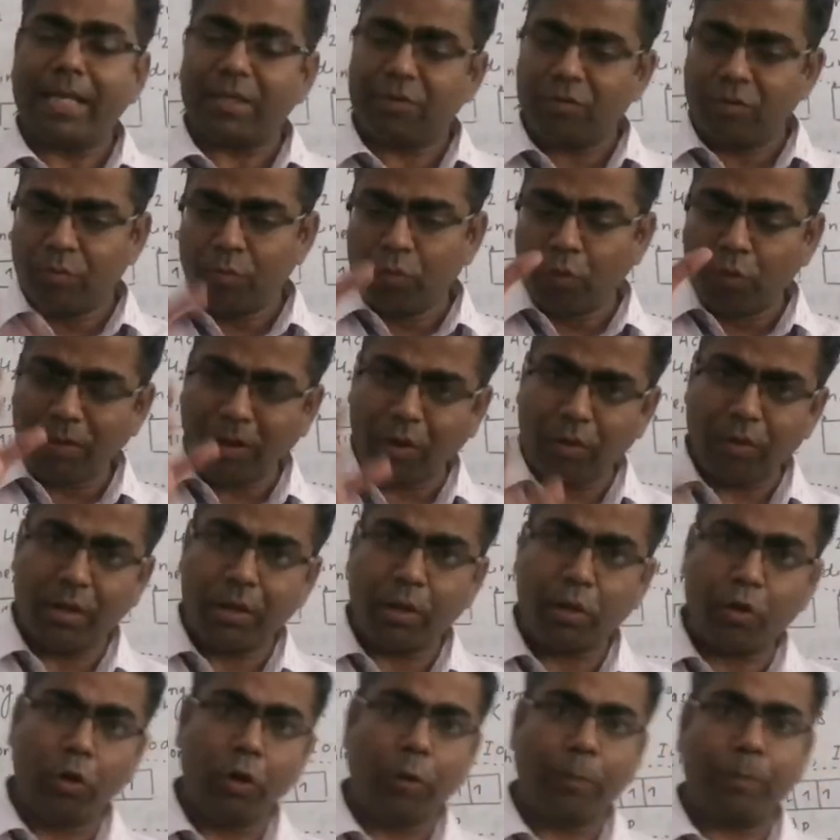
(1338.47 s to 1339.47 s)
As we move down
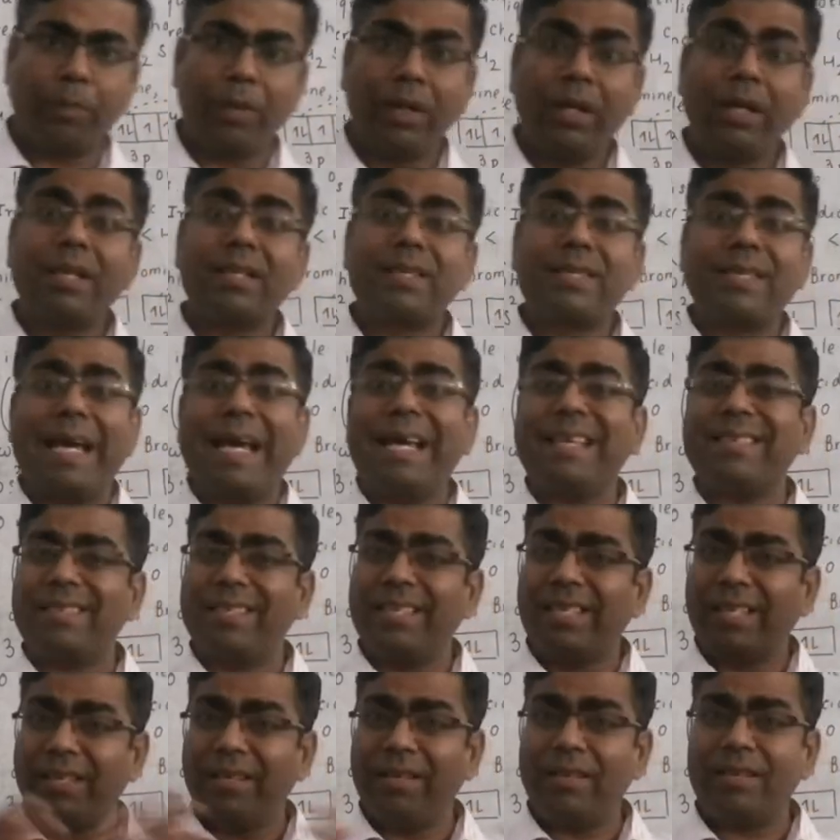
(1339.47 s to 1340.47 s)
in a group, size
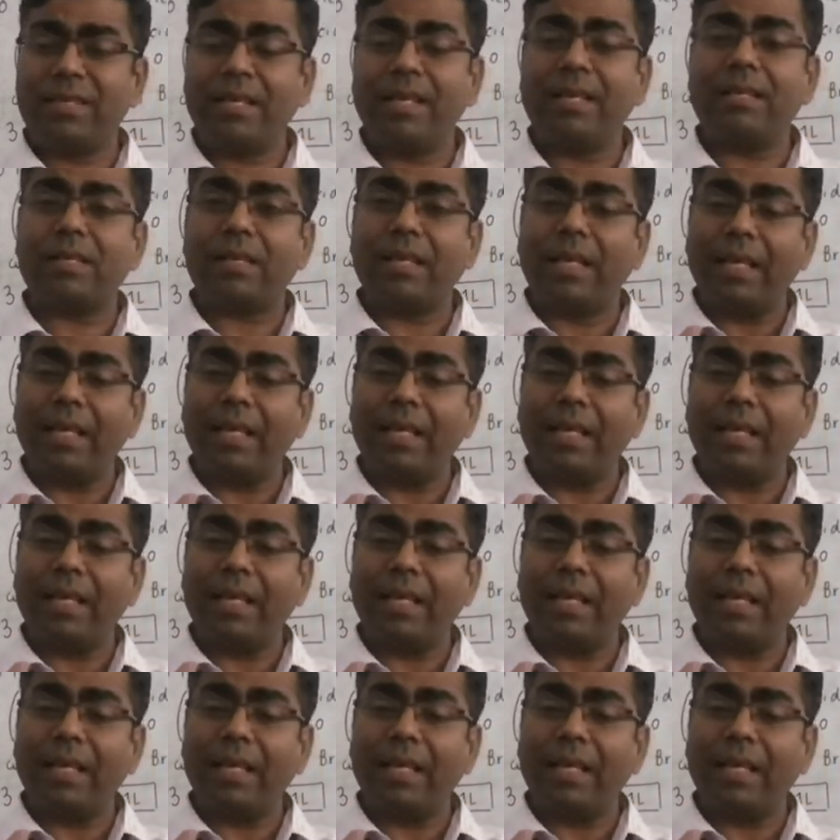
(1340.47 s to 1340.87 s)
increases,